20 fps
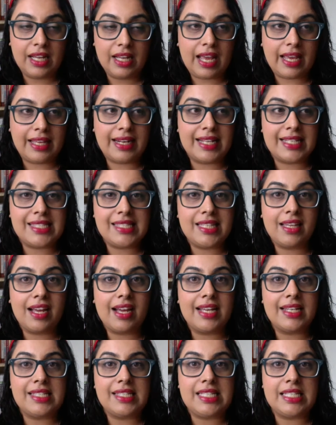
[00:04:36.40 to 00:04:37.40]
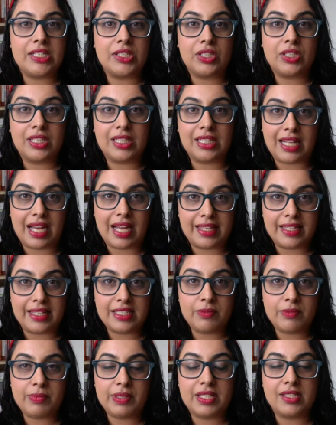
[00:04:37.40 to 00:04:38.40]
And I say ideal
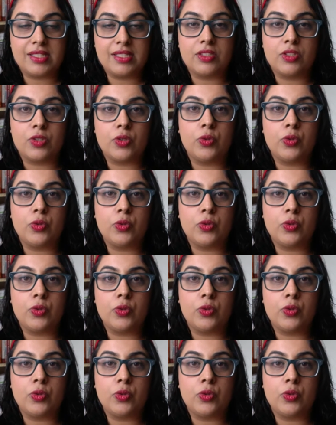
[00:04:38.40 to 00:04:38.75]
client because it's